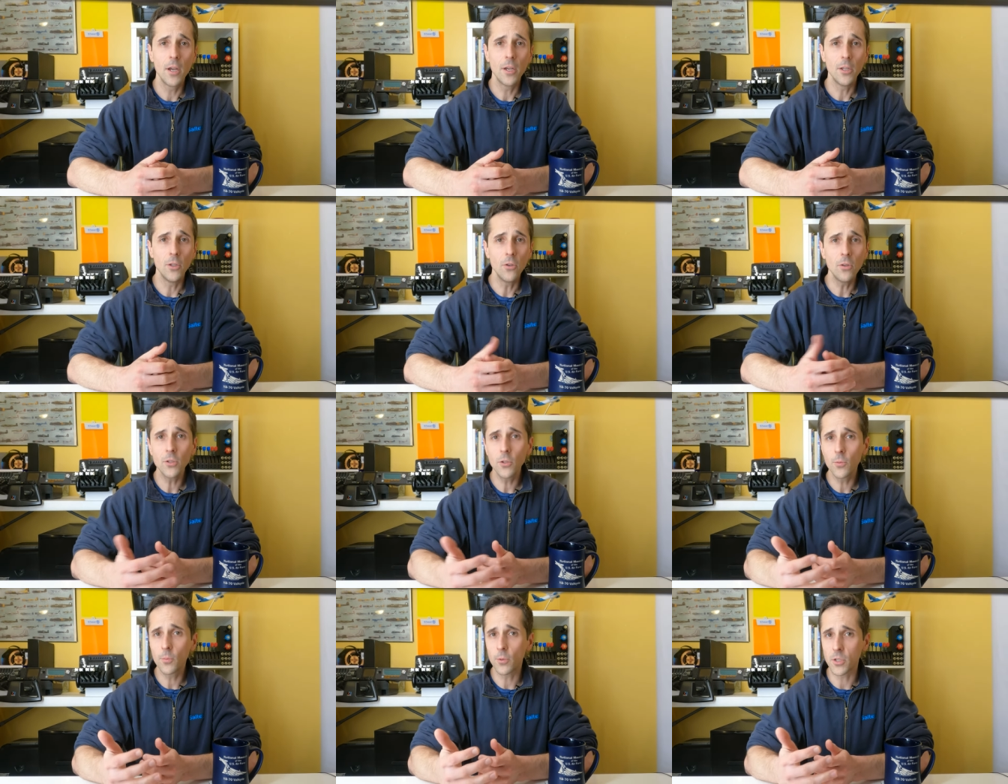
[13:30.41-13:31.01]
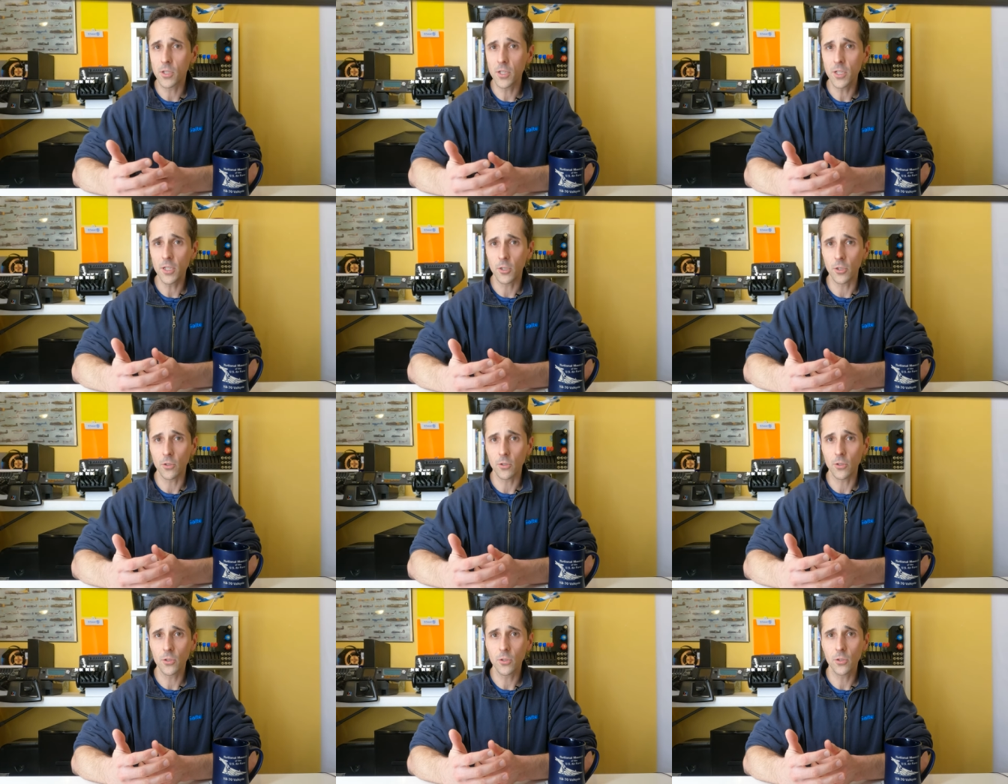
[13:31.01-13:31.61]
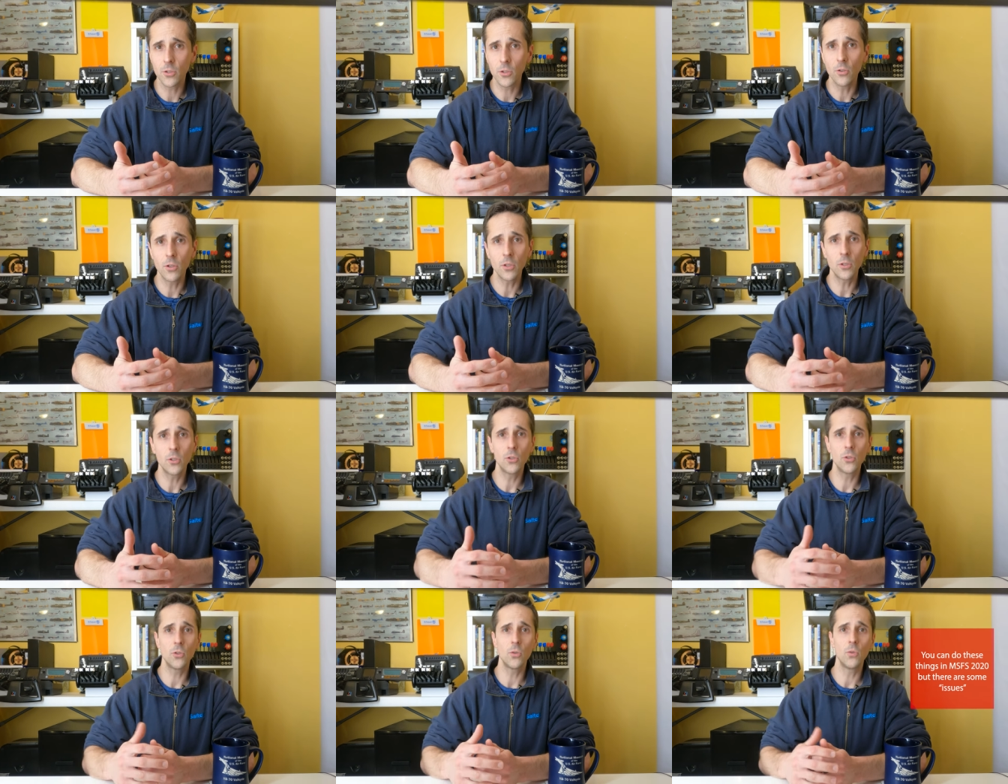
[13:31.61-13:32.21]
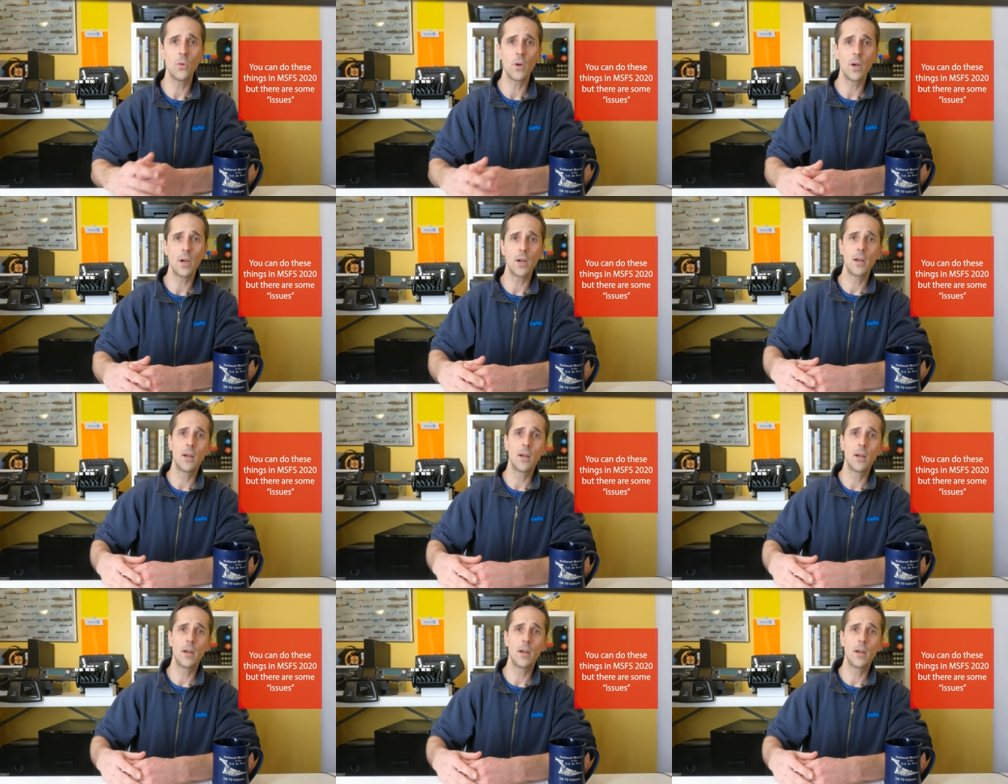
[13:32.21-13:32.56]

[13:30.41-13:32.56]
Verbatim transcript: You can do procedures. You can do